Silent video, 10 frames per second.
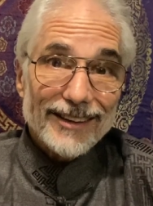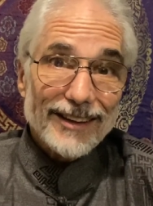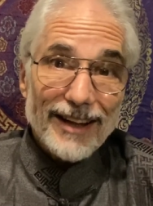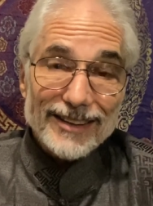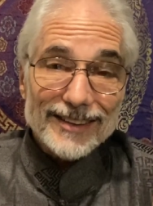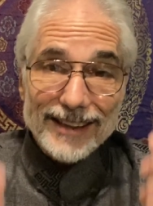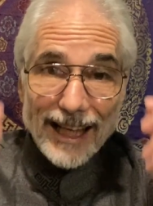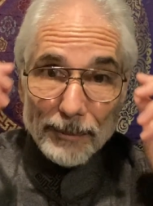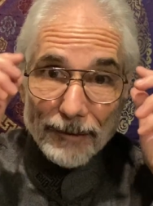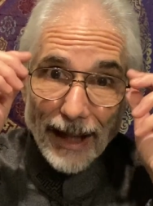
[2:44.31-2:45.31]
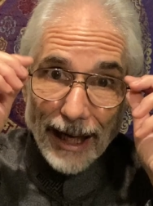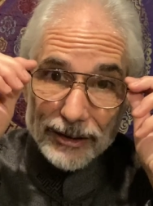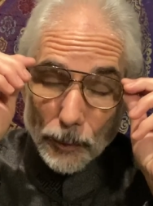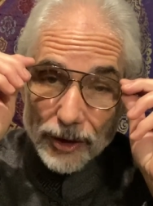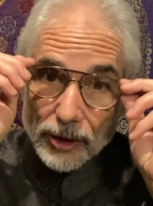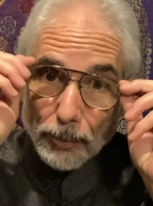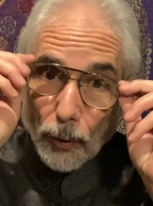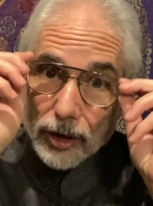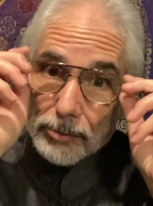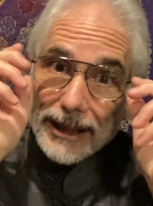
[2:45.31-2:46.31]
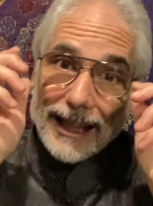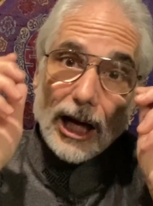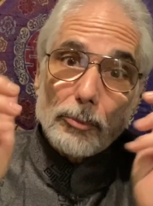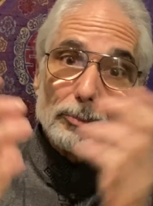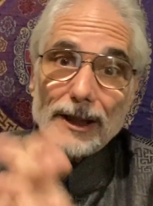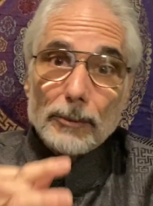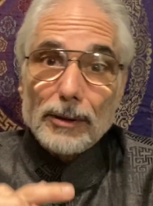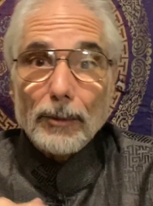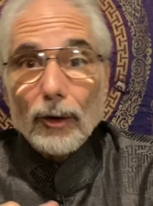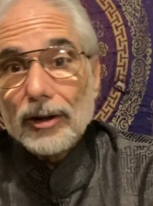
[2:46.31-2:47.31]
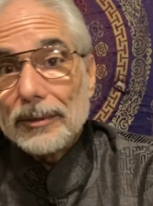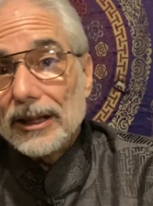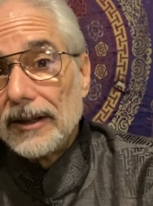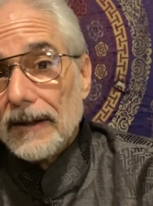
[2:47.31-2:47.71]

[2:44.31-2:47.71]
That's a shame. If they actually would have supported me and helped me or promoted me or